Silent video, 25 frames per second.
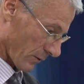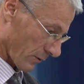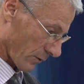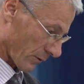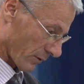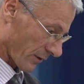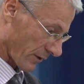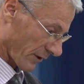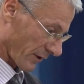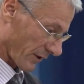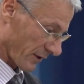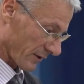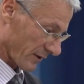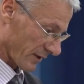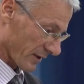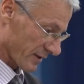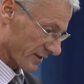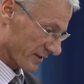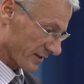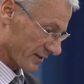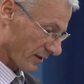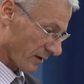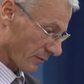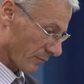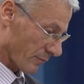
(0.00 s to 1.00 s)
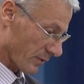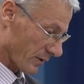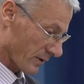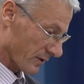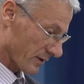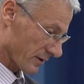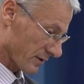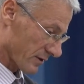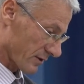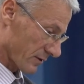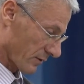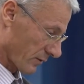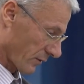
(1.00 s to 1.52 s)
concrete
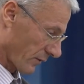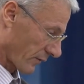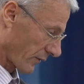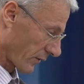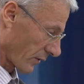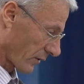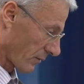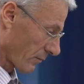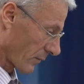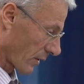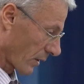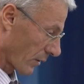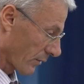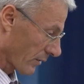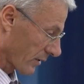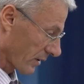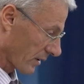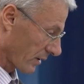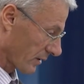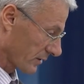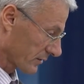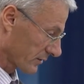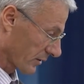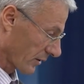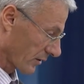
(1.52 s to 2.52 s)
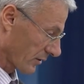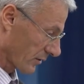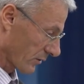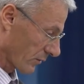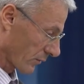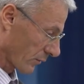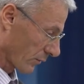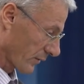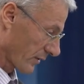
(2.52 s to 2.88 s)
examples from our country,